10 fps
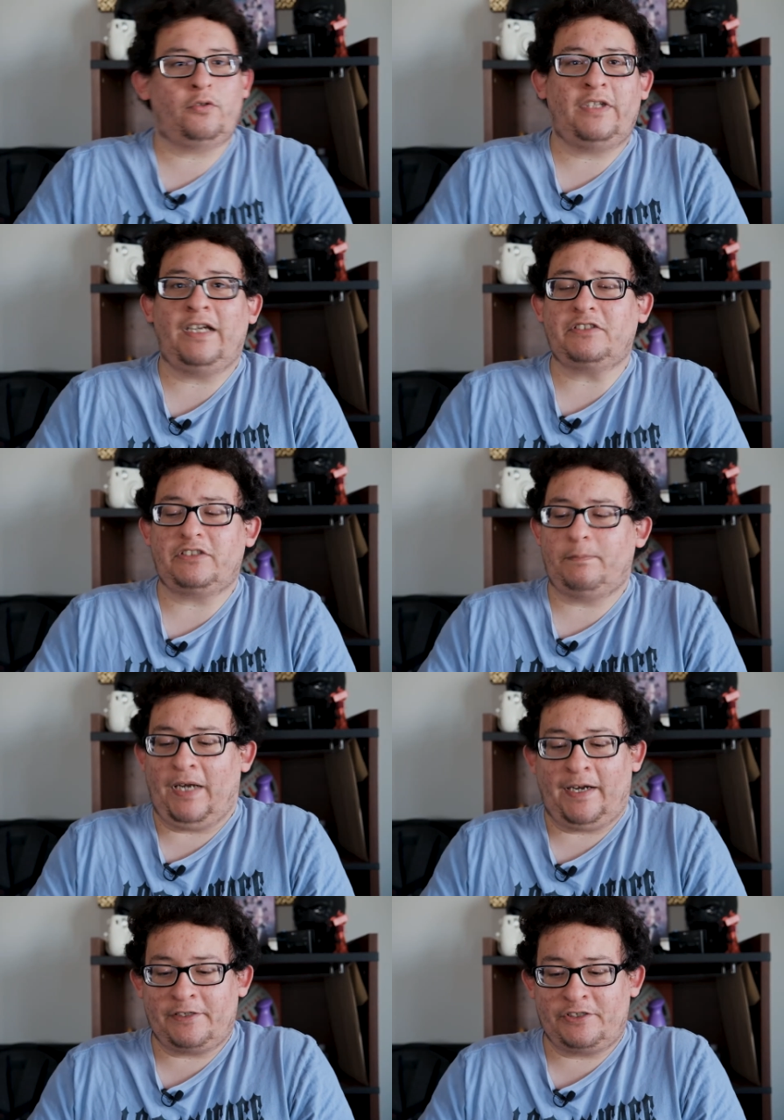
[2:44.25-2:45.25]
that's the
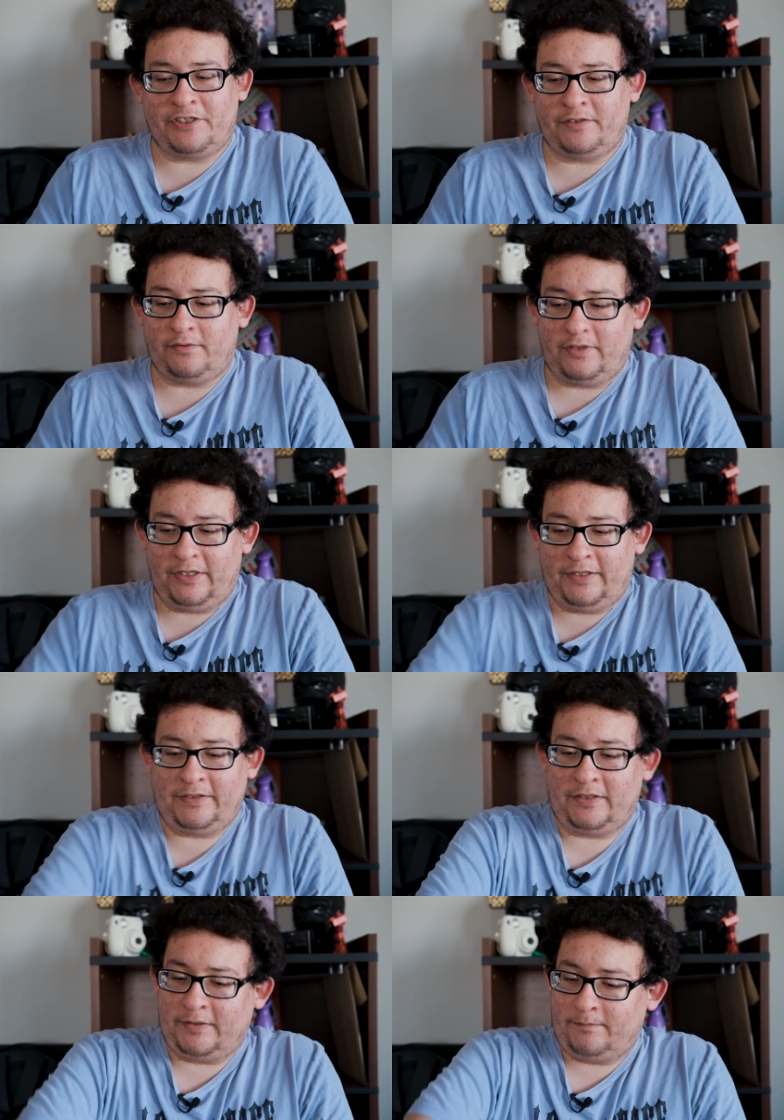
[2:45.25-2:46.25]
packaging, and
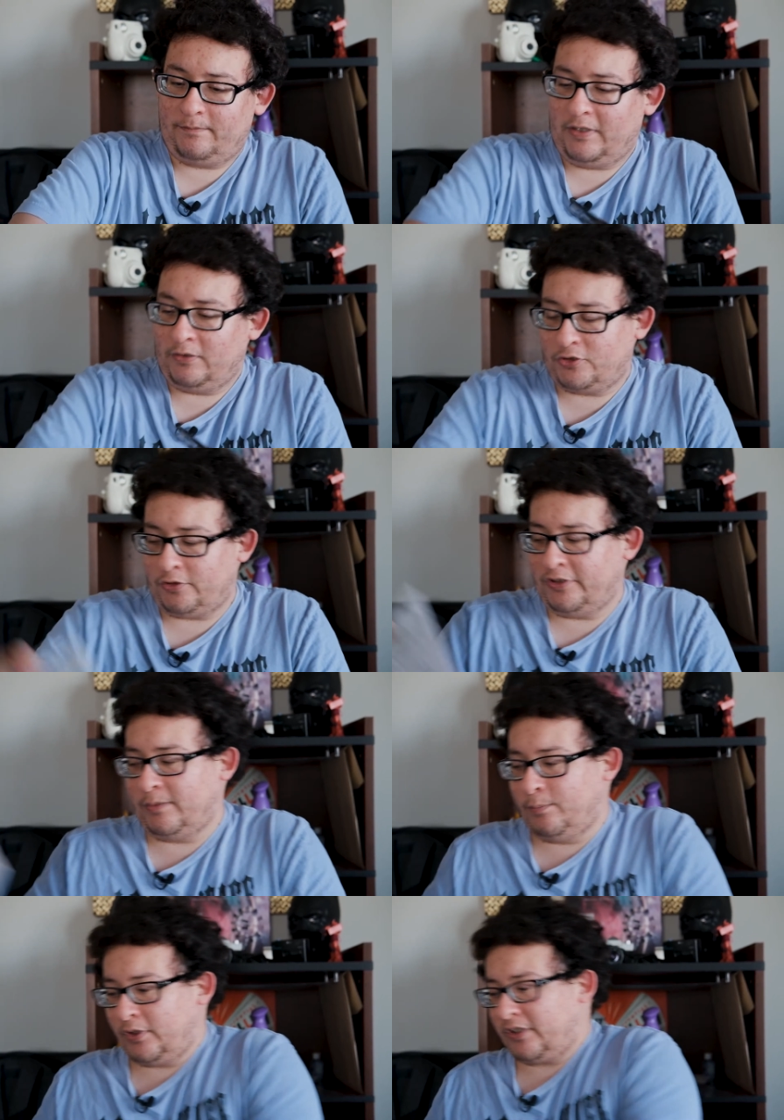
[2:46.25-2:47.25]
I'll show you the
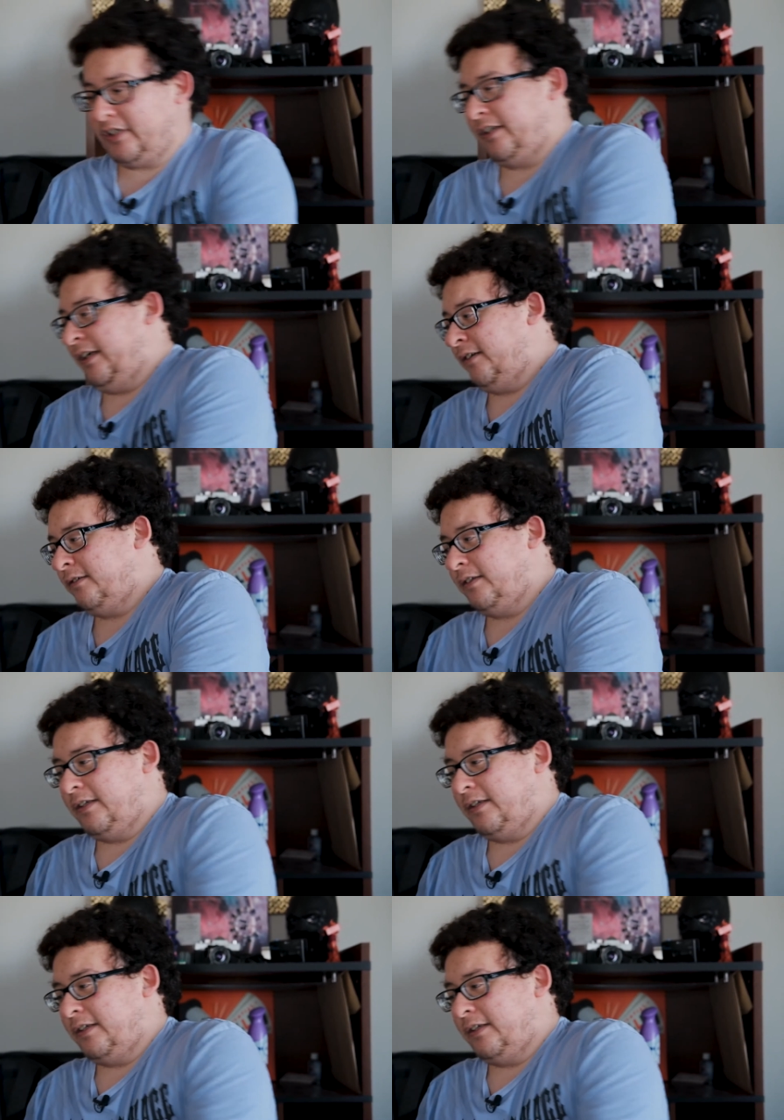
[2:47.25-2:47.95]
booklet now.